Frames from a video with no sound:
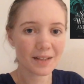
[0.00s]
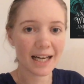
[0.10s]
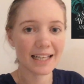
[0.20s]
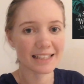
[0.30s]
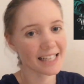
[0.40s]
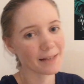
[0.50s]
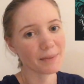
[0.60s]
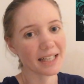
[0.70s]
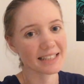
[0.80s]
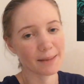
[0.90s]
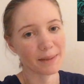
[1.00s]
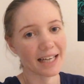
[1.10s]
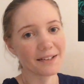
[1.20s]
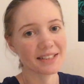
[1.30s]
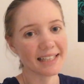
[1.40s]
and the second part is coming
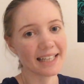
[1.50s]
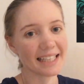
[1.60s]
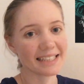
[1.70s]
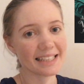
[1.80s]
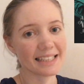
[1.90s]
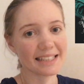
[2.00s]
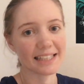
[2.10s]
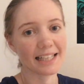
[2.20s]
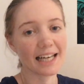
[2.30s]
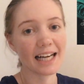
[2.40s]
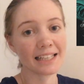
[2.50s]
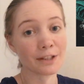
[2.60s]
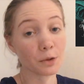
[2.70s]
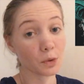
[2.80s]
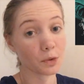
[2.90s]
out later this year
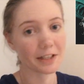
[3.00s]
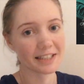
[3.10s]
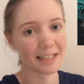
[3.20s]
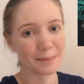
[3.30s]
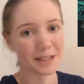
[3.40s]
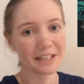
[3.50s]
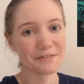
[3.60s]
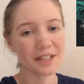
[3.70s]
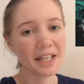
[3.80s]
in August, I believe.